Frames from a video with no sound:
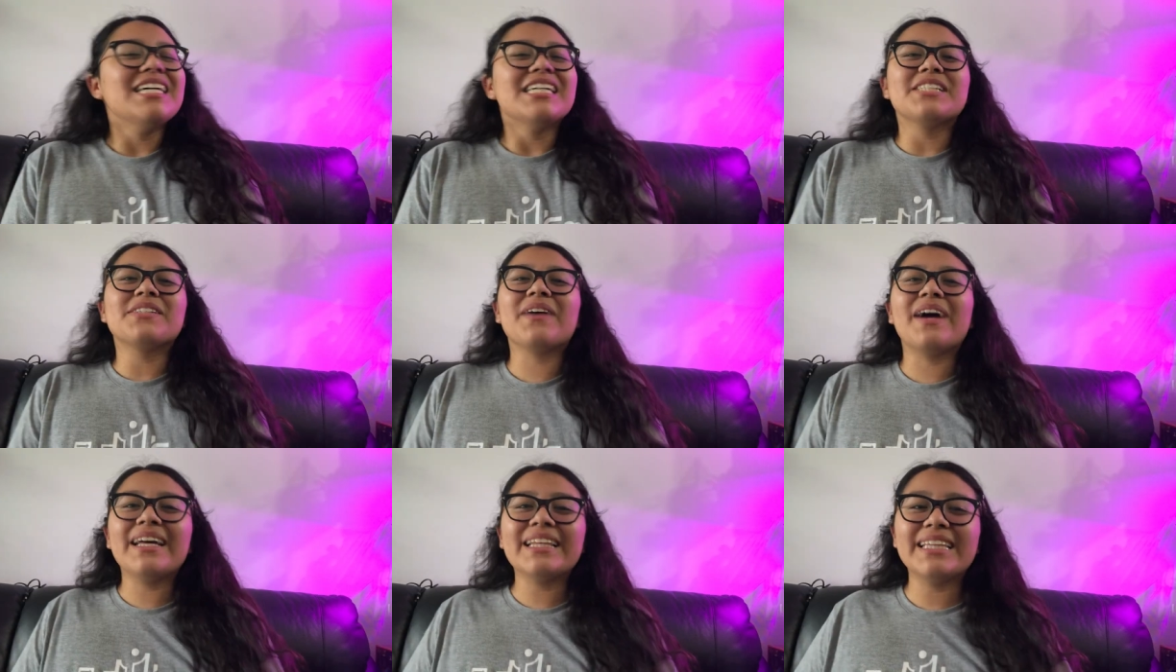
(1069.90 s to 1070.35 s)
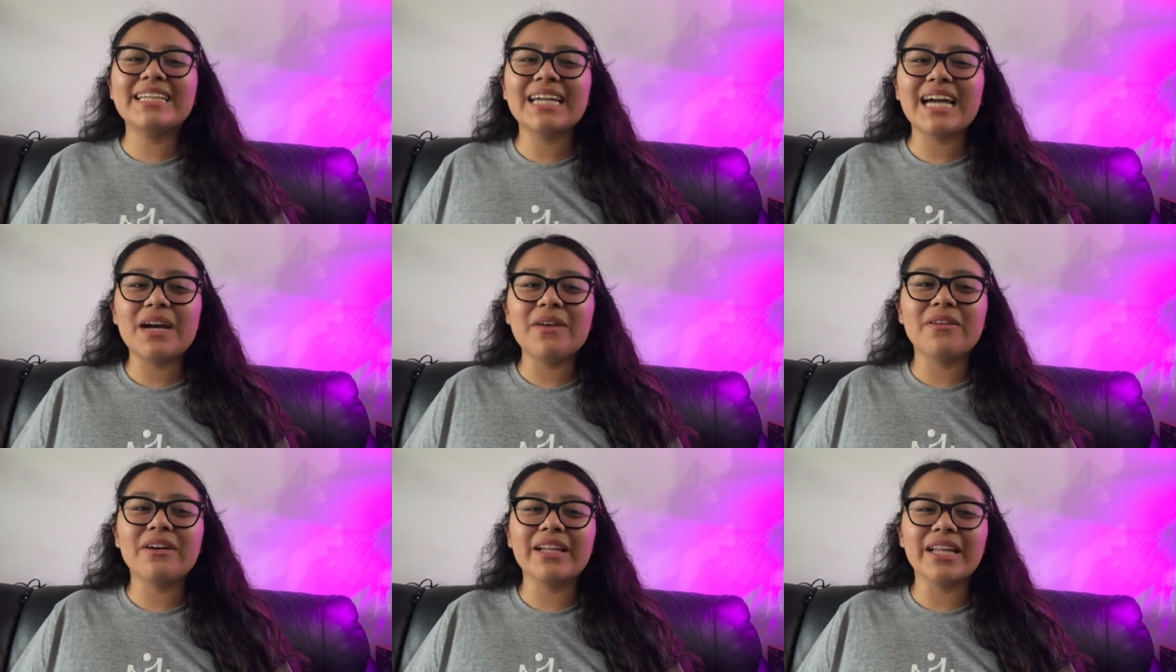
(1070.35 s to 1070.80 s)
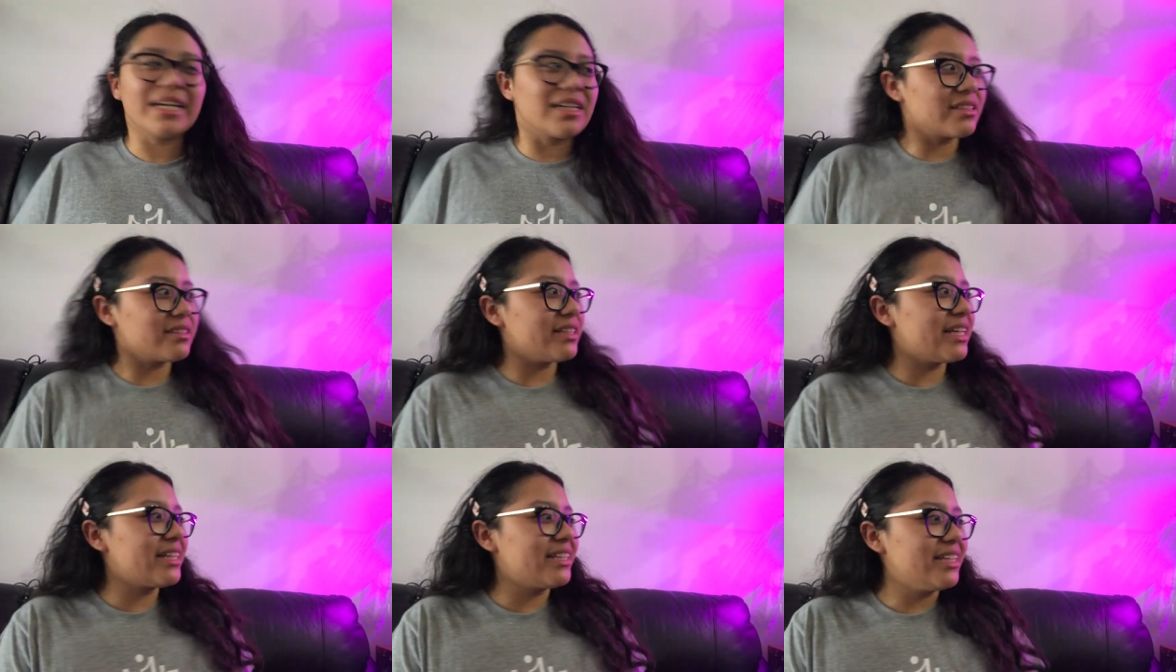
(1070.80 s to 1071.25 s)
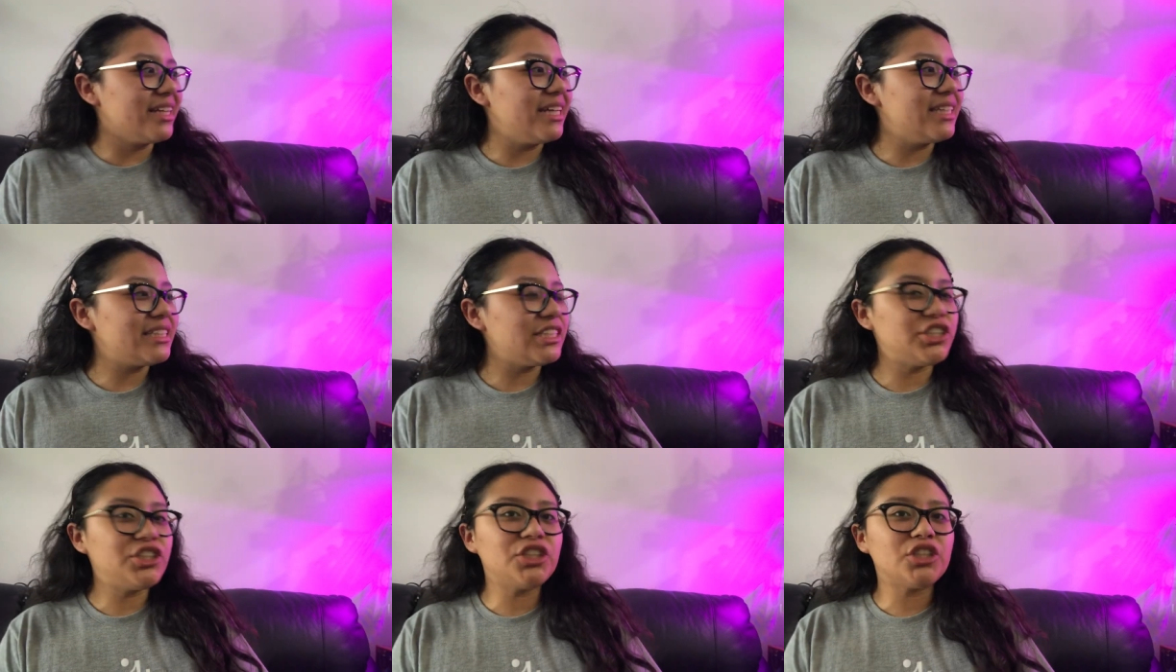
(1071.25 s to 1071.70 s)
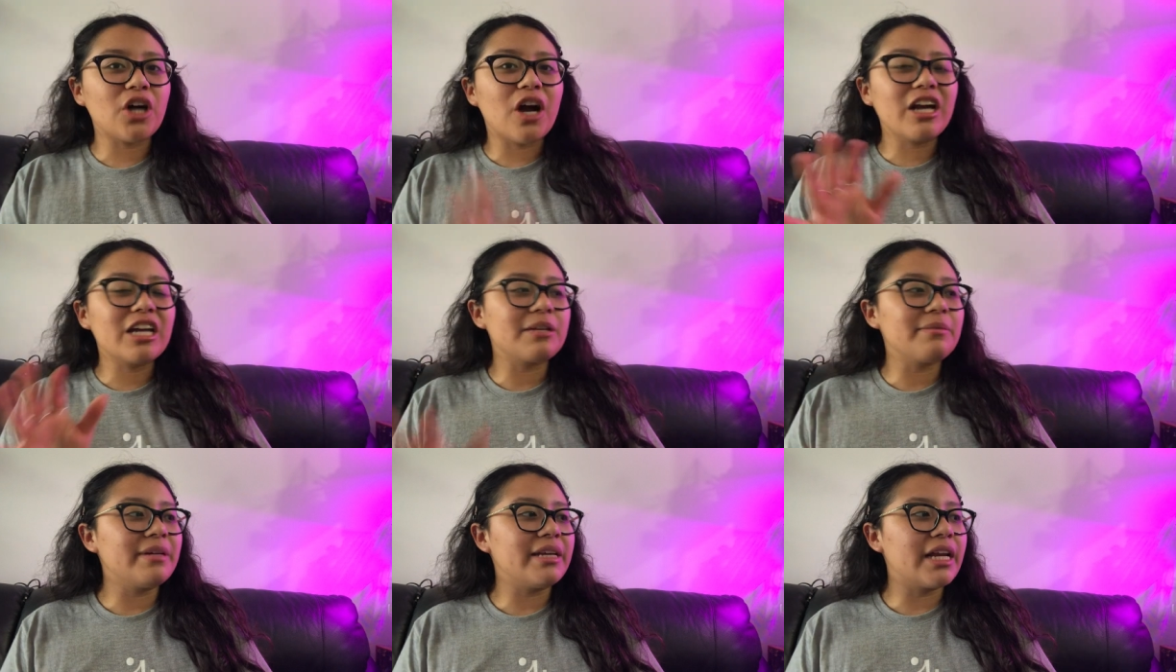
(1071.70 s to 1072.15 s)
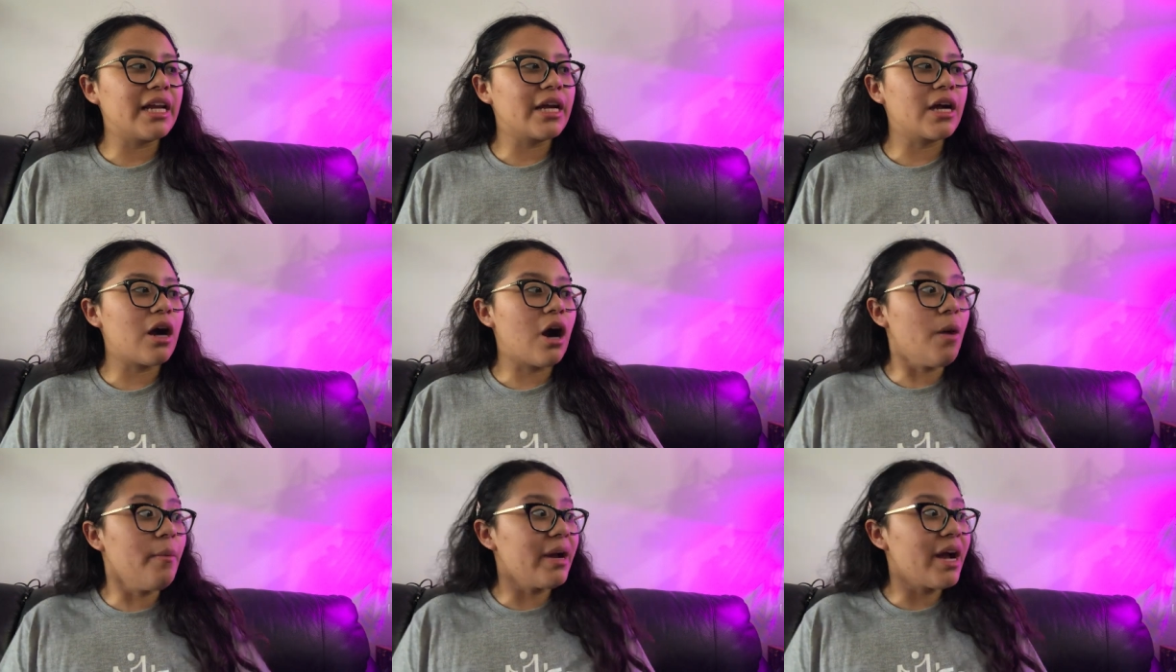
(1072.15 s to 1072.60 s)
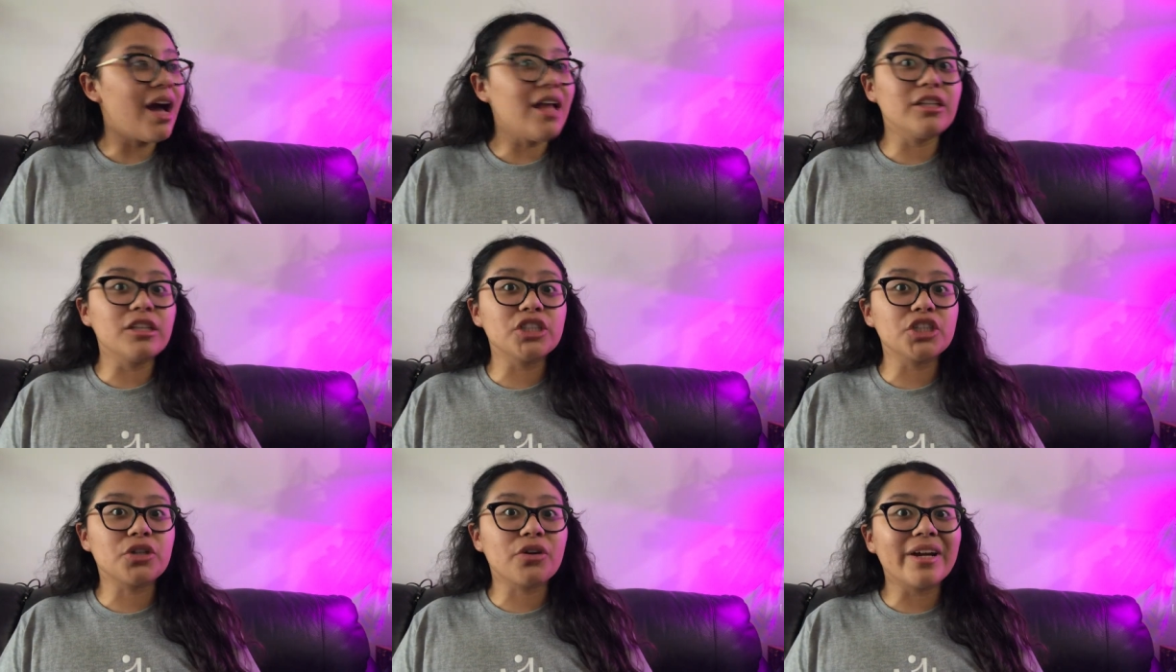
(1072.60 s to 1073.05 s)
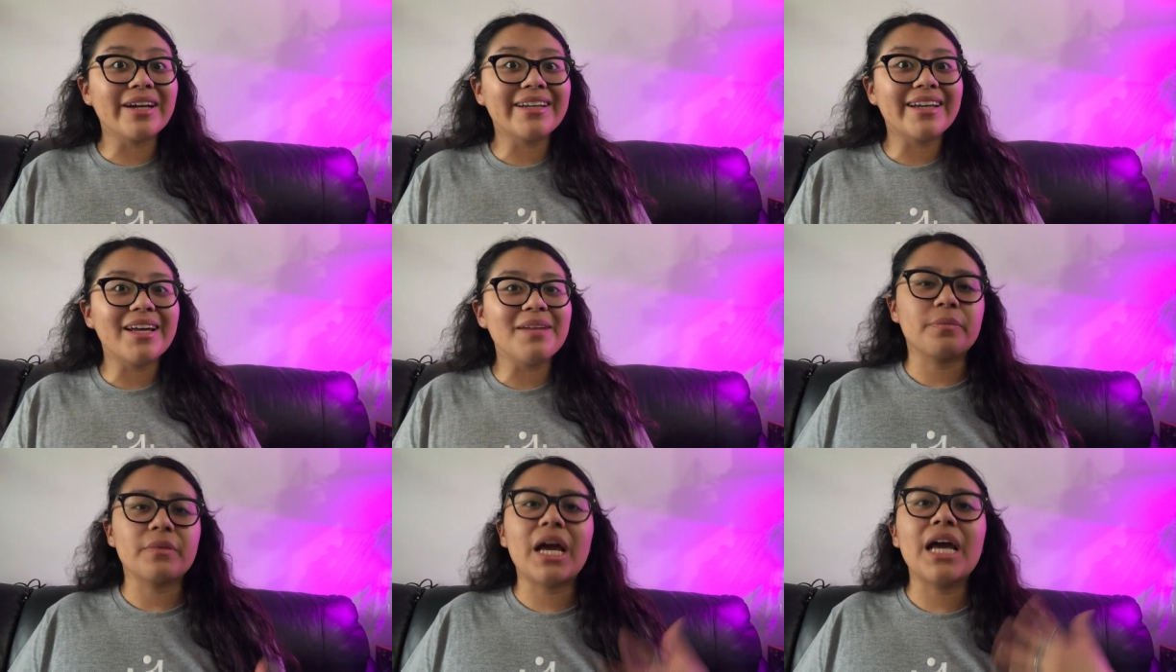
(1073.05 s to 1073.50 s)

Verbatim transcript: So I think I went like like this, and she's talking to me, and I go, oh my god, there's a cricket.